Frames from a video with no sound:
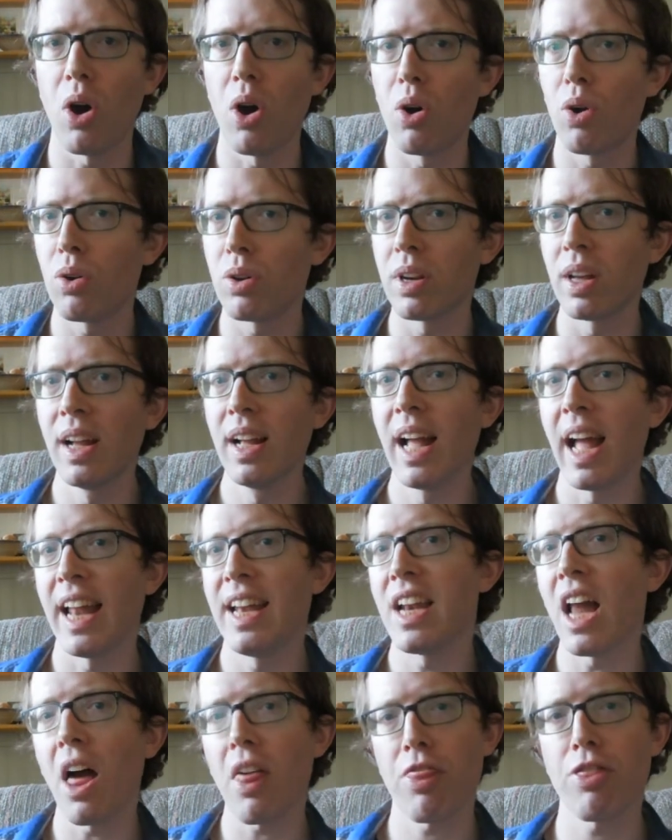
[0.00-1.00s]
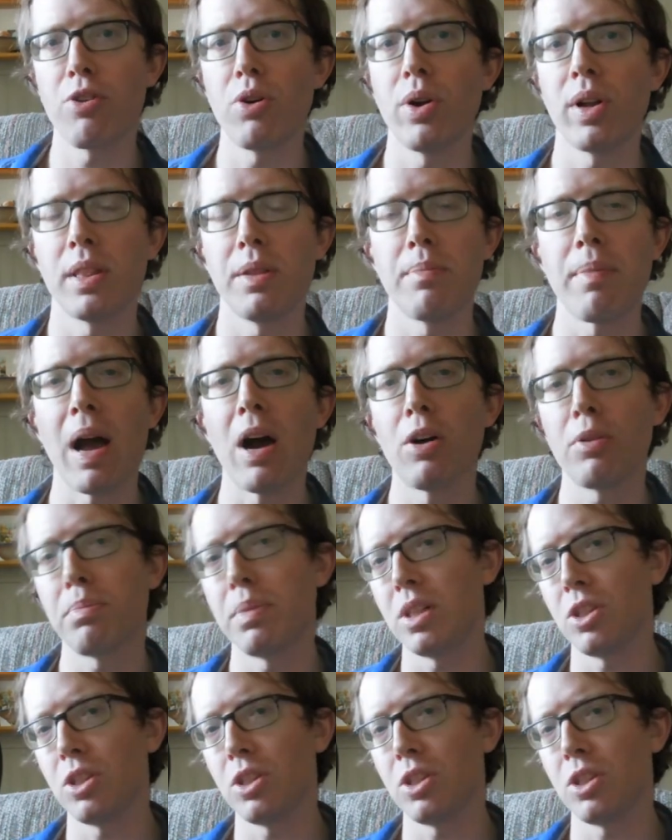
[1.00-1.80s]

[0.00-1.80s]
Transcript: own and not throwing them out,